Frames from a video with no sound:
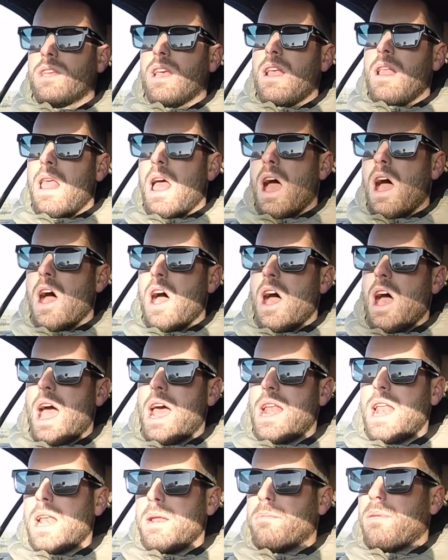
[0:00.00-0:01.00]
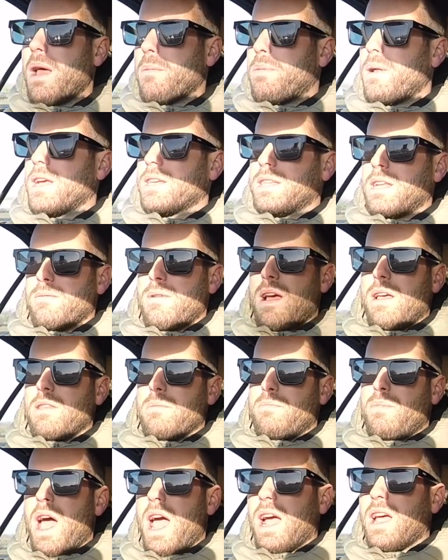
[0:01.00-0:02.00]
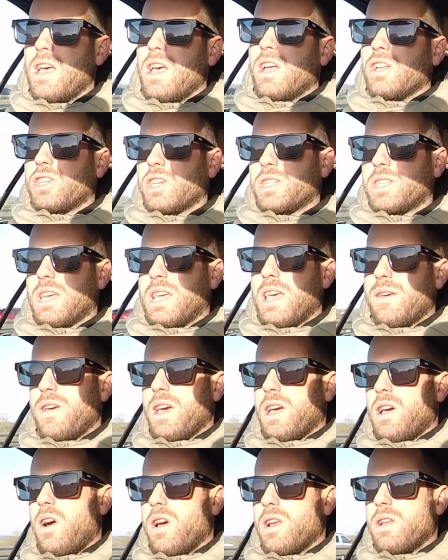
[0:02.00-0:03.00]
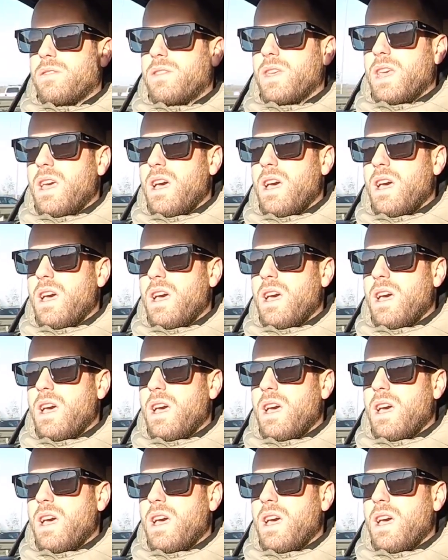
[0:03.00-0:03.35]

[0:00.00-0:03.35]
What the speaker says: and any black plastic around the back, just to give it kind of the